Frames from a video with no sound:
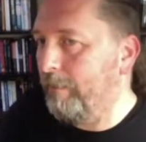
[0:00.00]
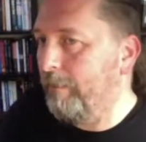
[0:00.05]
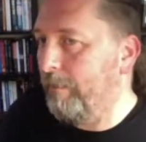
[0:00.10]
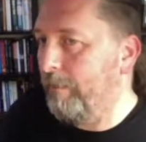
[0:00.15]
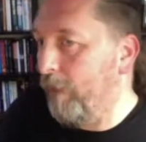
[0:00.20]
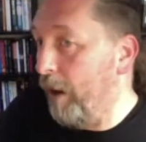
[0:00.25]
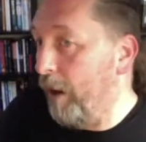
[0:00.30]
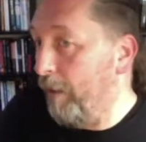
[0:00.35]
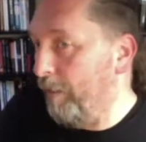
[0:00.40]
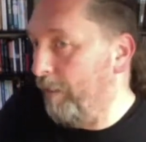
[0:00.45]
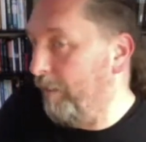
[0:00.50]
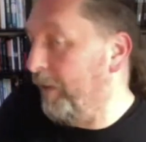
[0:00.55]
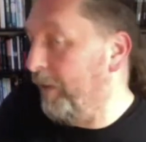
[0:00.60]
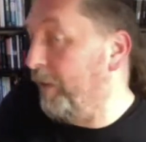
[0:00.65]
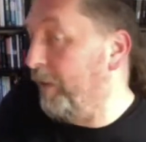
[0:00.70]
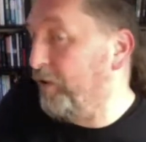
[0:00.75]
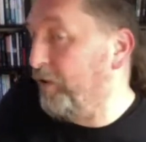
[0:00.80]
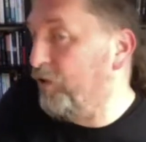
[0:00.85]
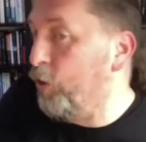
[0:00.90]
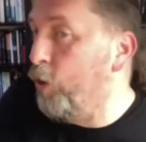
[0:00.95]
like the
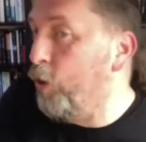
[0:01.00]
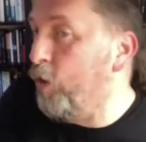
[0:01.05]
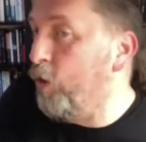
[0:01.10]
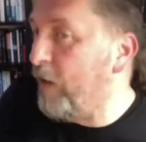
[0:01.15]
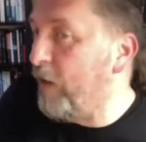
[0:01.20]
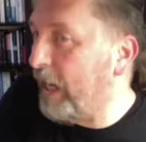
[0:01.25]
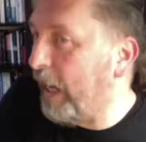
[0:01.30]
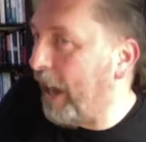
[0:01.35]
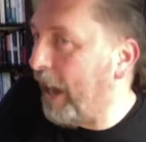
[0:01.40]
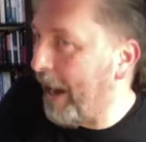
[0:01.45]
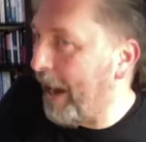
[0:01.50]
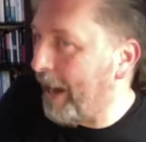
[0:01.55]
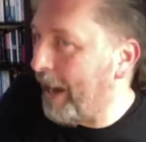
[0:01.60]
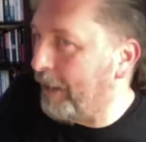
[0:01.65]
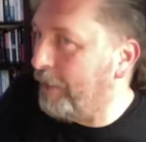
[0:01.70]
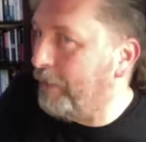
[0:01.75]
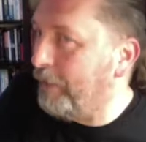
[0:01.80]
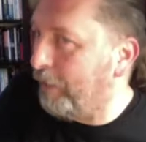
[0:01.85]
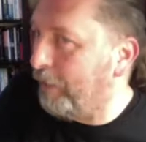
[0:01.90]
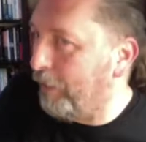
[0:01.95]

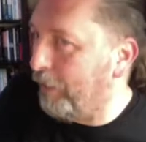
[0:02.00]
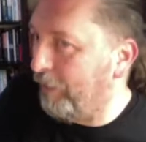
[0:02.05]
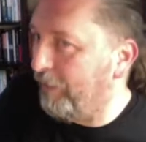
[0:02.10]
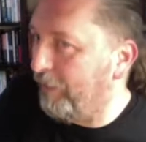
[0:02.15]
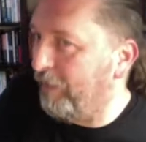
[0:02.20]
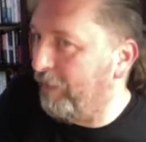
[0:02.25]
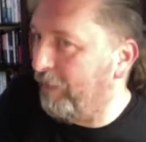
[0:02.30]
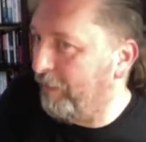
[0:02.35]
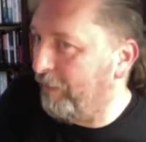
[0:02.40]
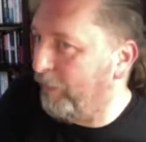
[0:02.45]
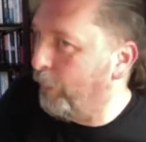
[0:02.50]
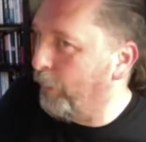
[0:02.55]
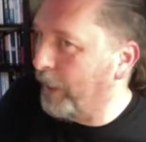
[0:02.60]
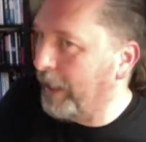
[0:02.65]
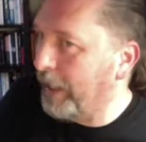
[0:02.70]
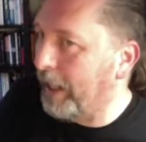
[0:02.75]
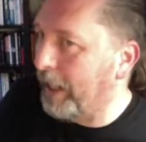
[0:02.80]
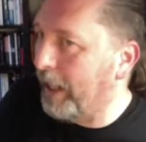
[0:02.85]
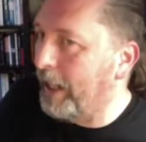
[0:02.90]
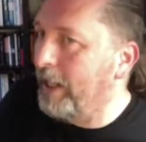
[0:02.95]
storyland of
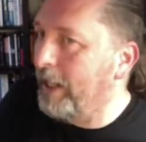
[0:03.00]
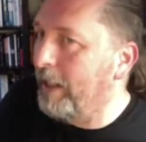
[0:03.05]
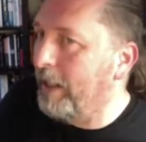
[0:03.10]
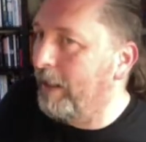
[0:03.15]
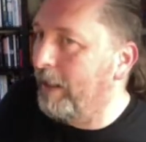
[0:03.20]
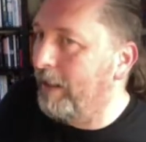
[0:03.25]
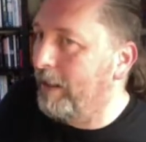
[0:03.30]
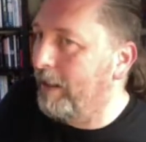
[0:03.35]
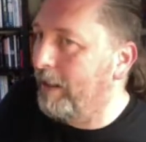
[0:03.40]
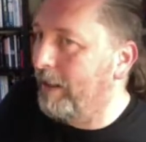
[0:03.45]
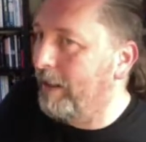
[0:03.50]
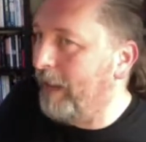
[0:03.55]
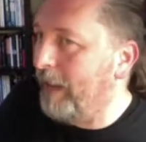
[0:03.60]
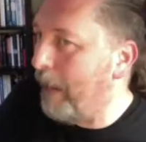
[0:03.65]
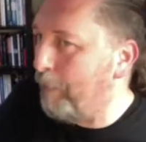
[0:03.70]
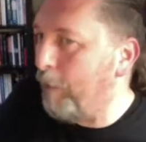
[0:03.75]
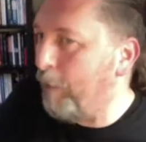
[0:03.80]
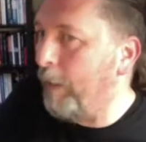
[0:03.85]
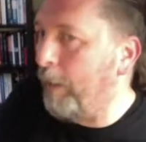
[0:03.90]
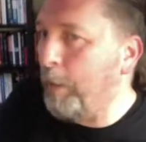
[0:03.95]
40k,
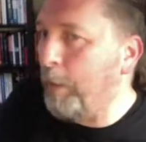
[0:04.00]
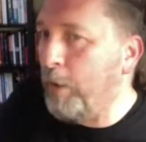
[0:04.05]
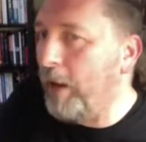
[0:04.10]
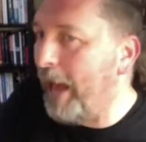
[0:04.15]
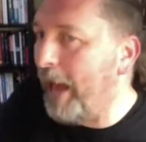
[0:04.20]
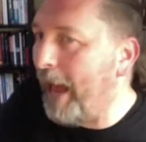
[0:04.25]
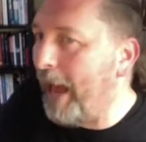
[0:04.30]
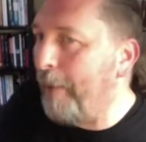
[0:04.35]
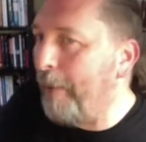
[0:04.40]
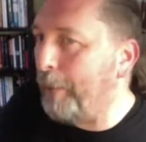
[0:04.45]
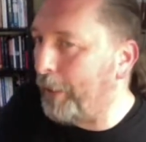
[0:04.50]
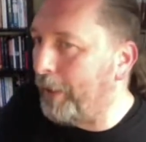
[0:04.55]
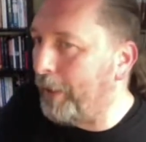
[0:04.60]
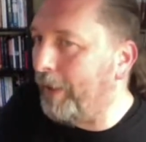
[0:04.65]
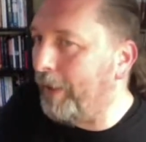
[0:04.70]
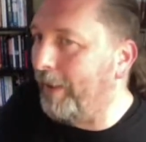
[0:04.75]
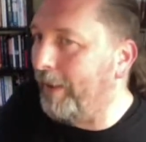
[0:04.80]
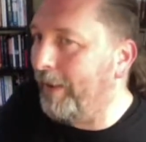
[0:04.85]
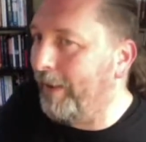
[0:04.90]
that probably wouldn't happen.